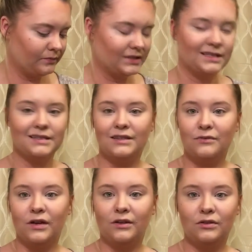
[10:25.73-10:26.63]
This isn't the
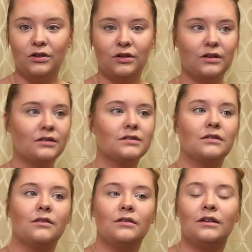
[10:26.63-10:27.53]
final look,
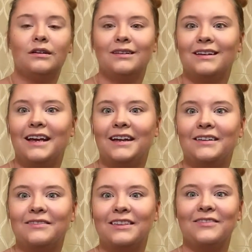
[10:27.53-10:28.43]
so
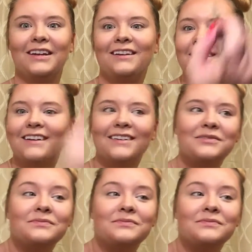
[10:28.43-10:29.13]
hang with me here.